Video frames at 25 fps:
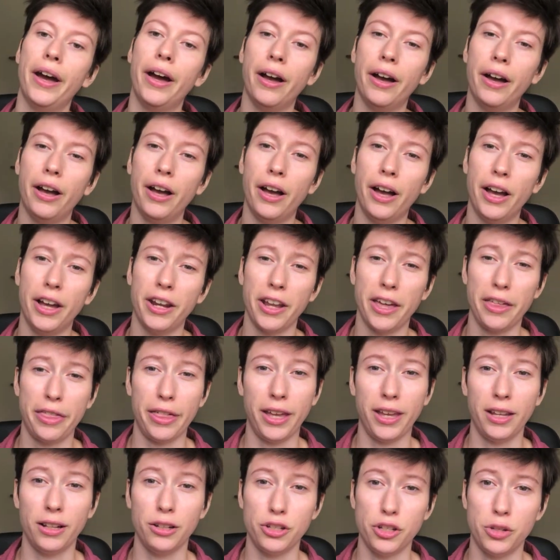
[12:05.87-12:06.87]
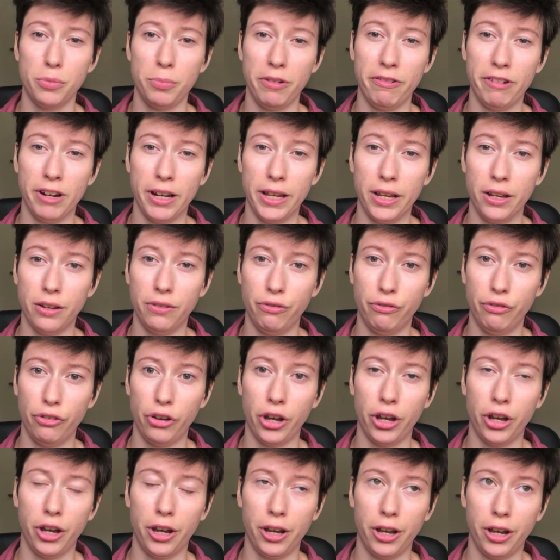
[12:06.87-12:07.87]
And I think it'll just be really good
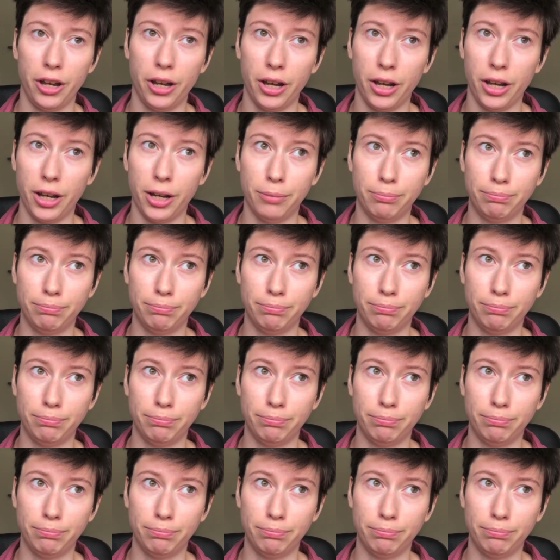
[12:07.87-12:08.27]
for